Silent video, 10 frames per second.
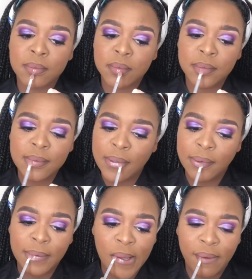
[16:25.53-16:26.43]

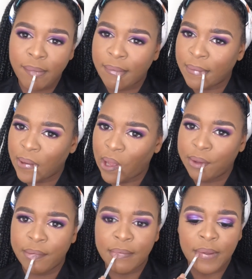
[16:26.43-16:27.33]
Chinatown
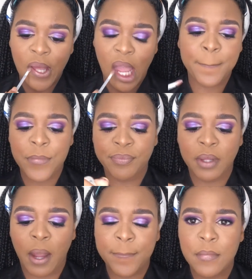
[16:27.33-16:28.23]
in East London.
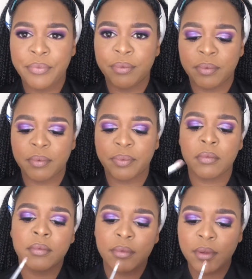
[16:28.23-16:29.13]

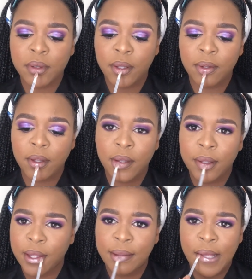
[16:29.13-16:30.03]
And now I'm just
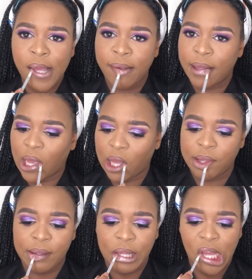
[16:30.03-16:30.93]
applying the lip
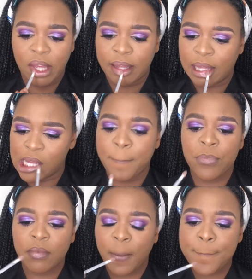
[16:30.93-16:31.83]
gloss from
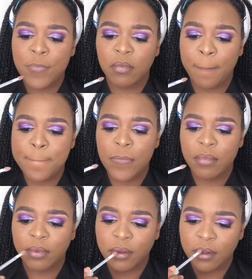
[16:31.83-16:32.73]
Essence. This is the
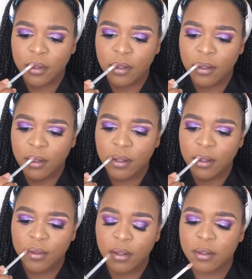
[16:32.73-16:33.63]
Shine Shine Shine
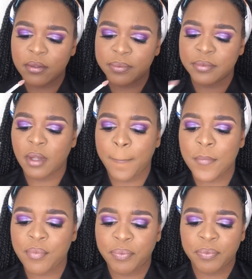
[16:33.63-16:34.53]
lip
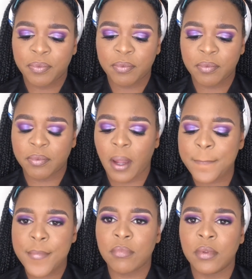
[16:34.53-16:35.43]
gloss.
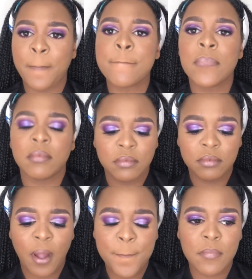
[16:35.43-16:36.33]
I love me some
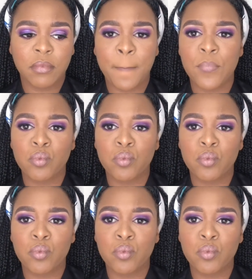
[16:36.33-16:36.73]
Essence.